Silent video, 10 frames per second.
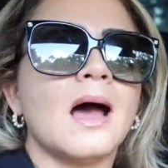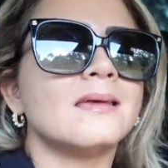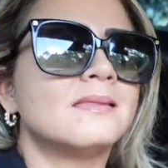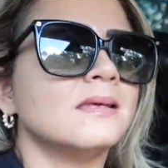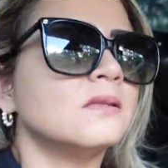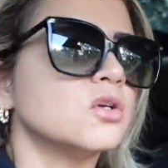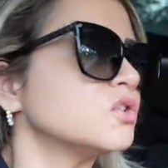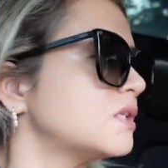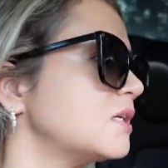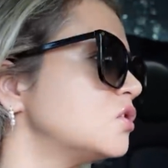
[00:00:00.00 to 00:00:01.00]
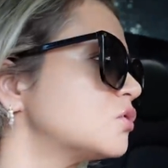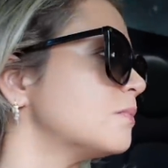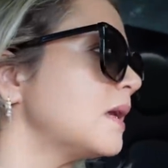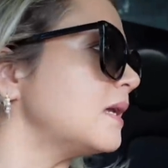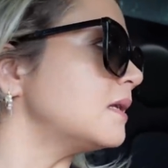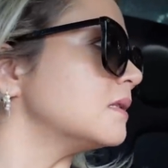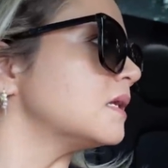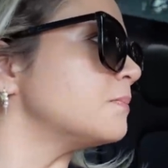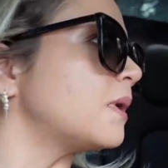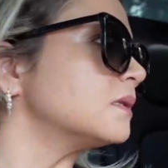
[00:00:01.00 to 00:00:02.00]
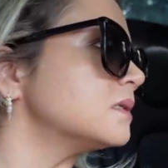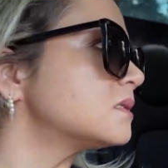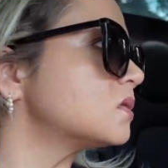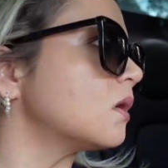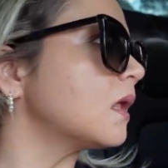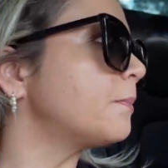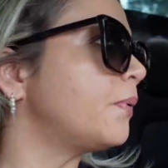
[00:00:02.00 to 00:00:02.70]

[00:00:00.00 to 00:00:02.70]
one. I think they just made it. They bought the stuff